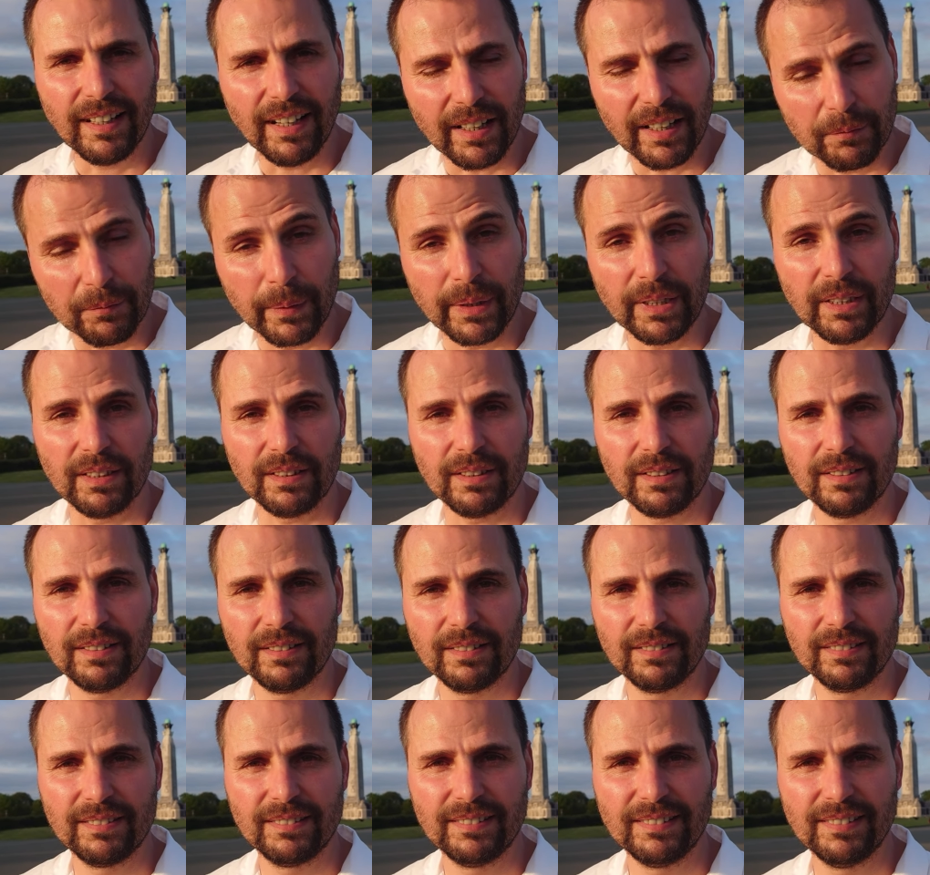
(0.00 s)
I mean it.
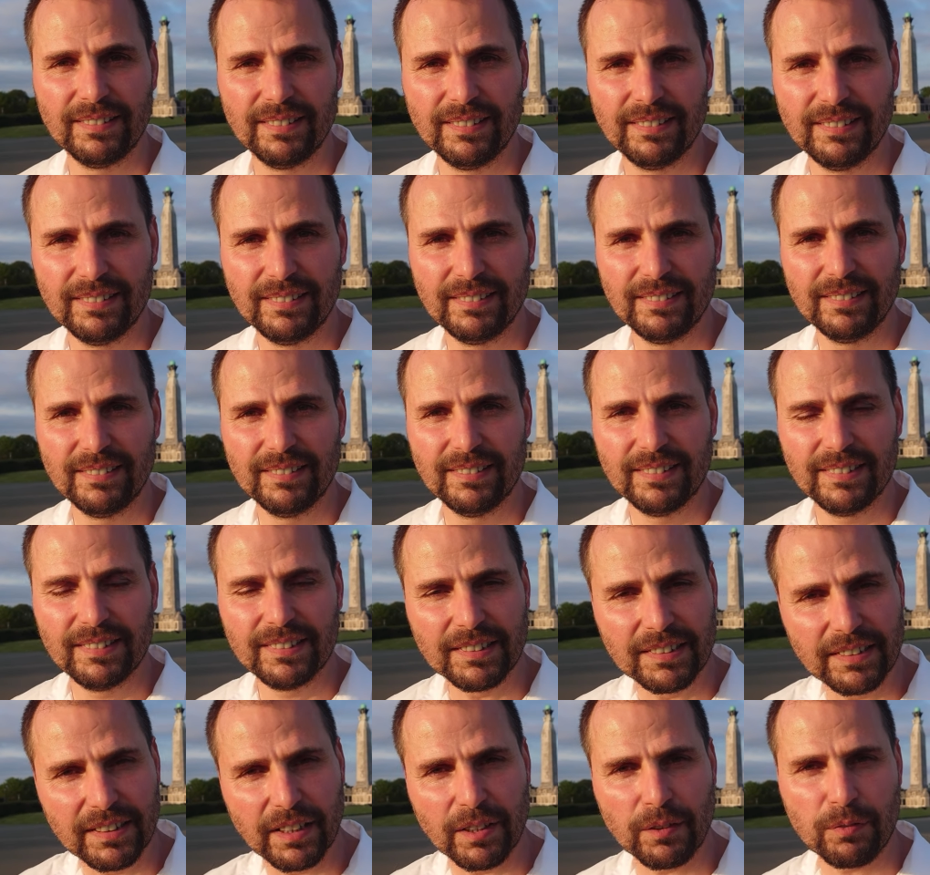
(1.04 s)

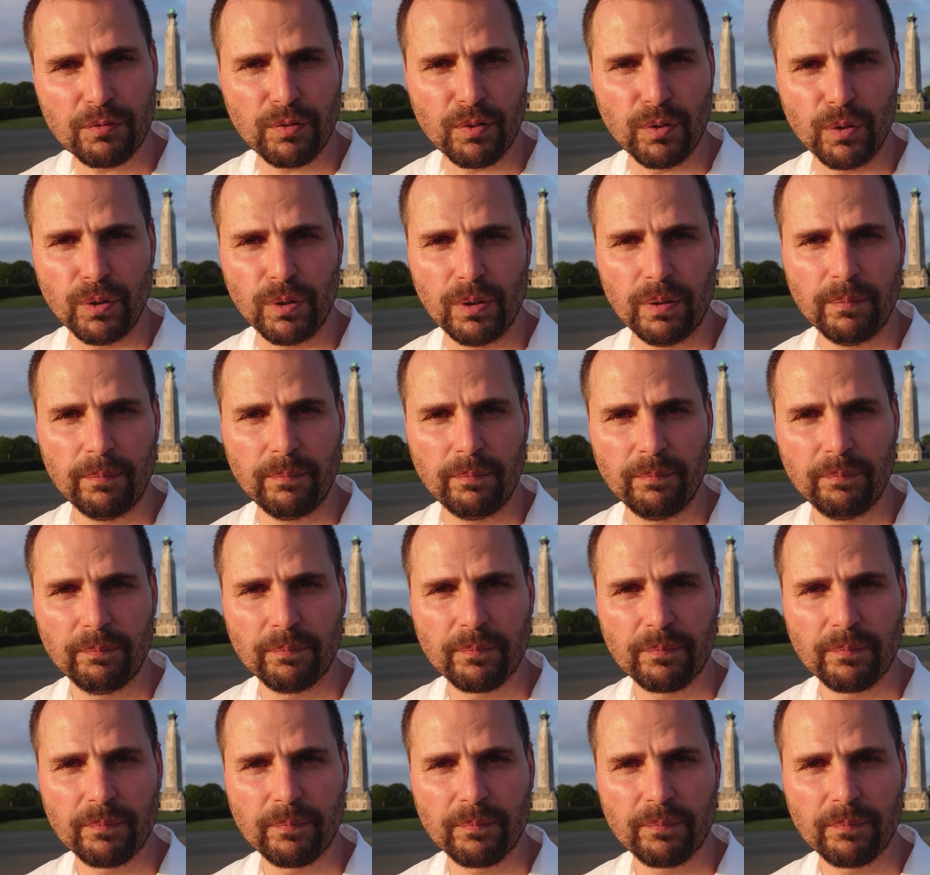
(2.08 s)
Therefore,